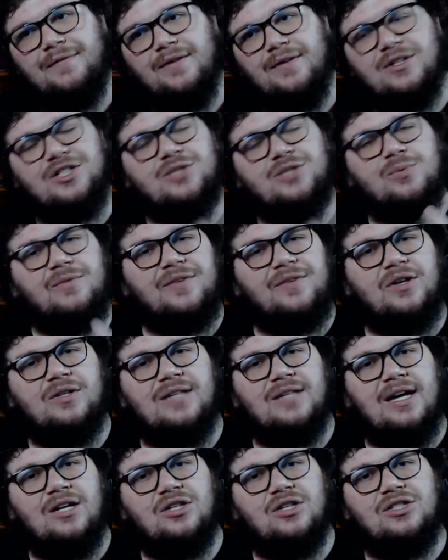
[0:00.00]
just revealed
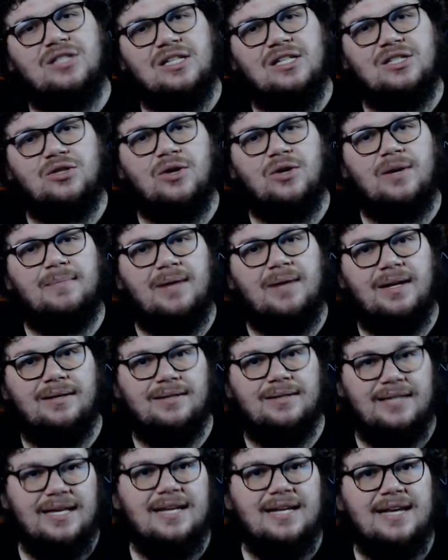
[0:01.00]
that her sister had been
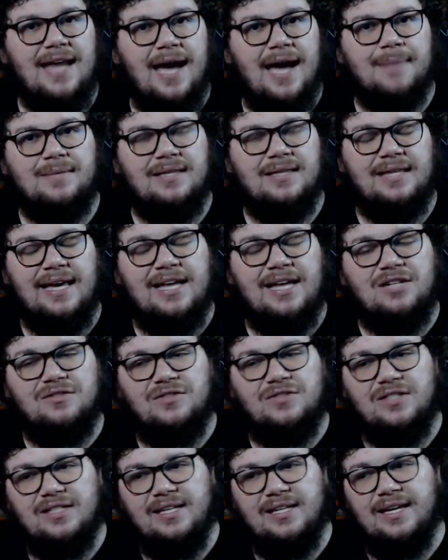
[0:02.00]
kidnapped at the age of
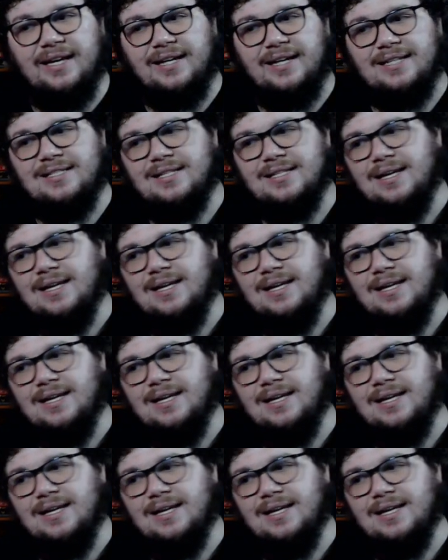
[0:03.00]
6,